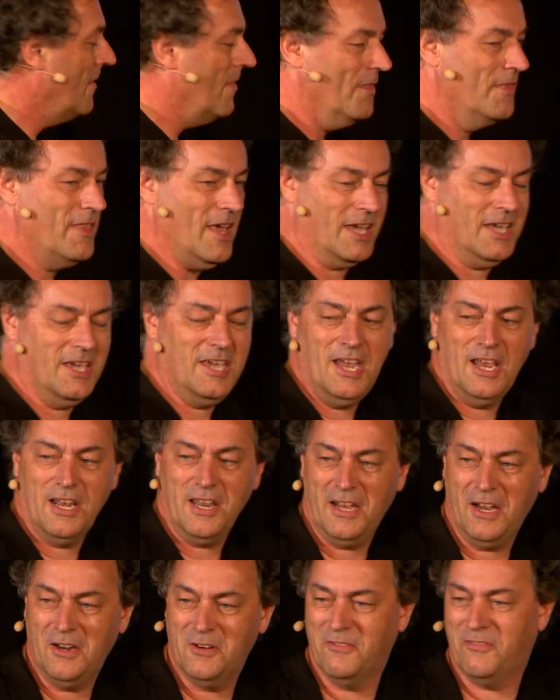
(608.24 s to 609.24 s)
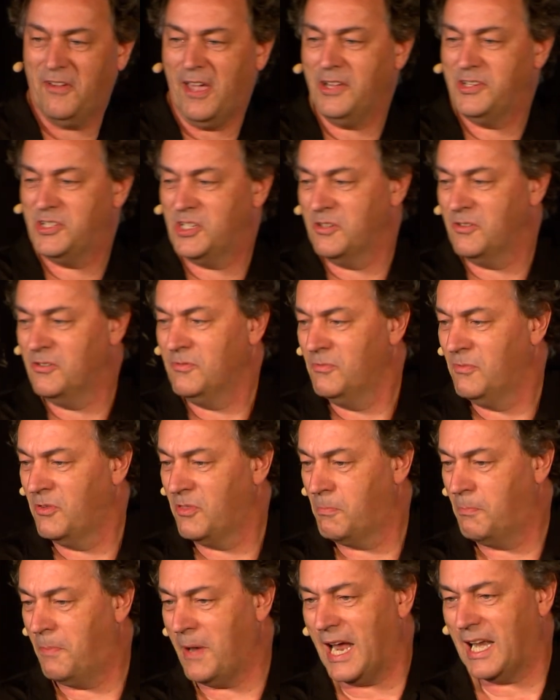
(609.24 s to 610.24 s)
They're killing innovation
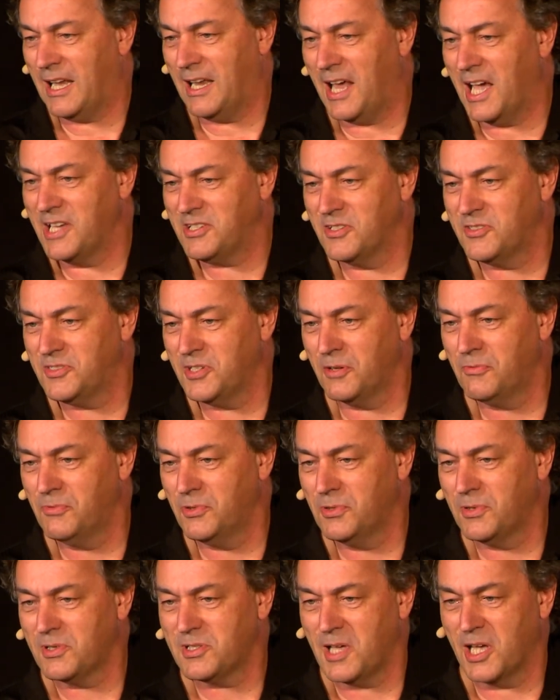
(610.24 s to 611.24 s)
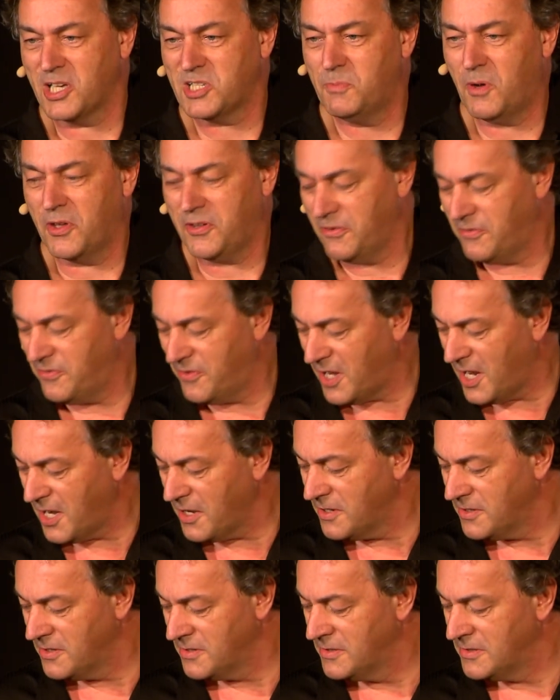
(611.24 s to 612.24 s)
with bad licensing rules like Spotify.
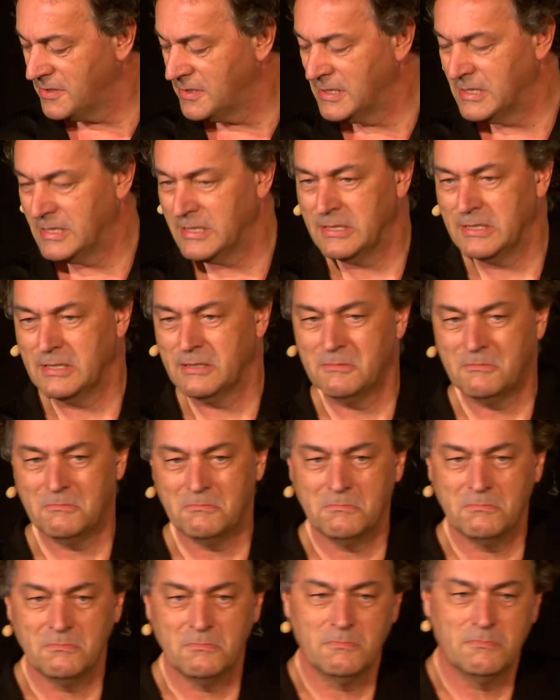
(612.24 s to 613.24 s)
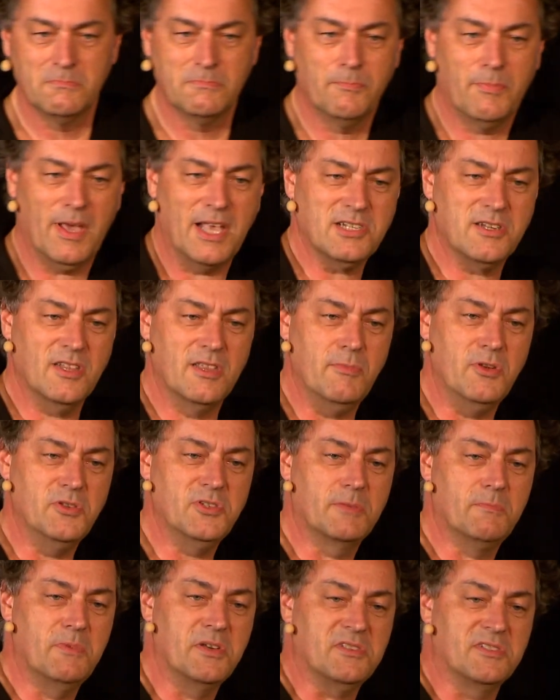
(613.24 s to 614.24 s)
Basically, the
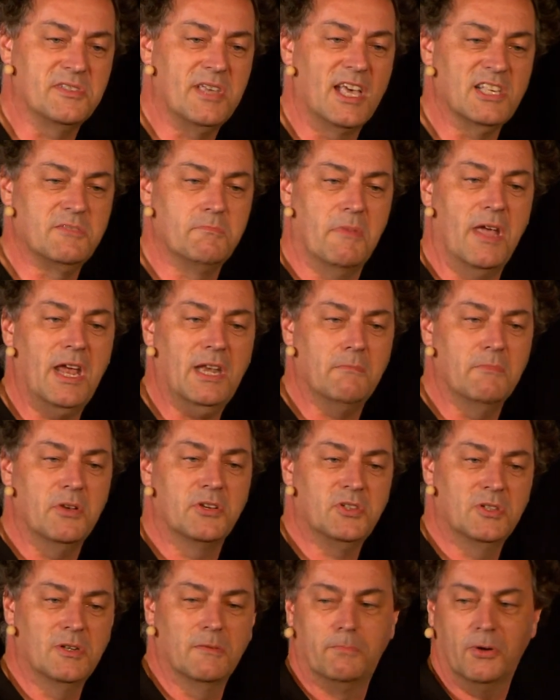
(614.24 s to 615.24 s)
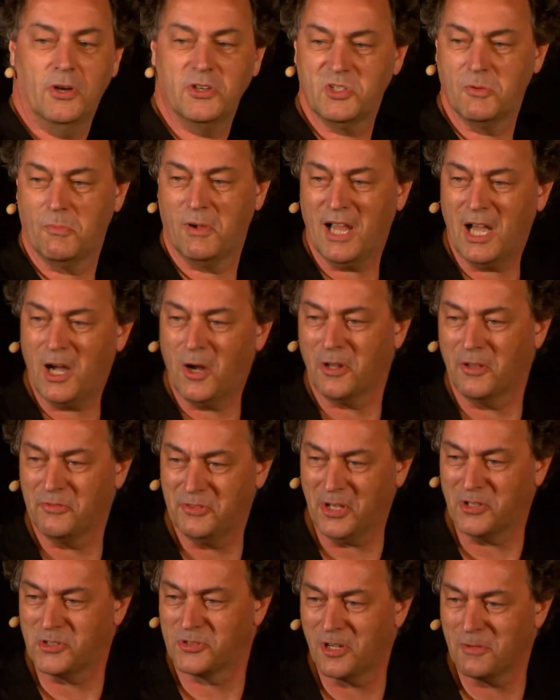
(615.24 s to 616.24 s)
music business has made mission impossible out of
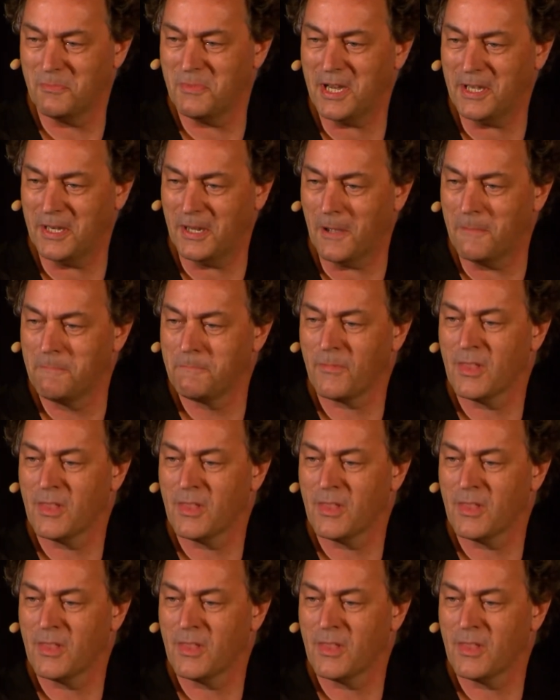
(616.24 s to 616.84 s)
digital media.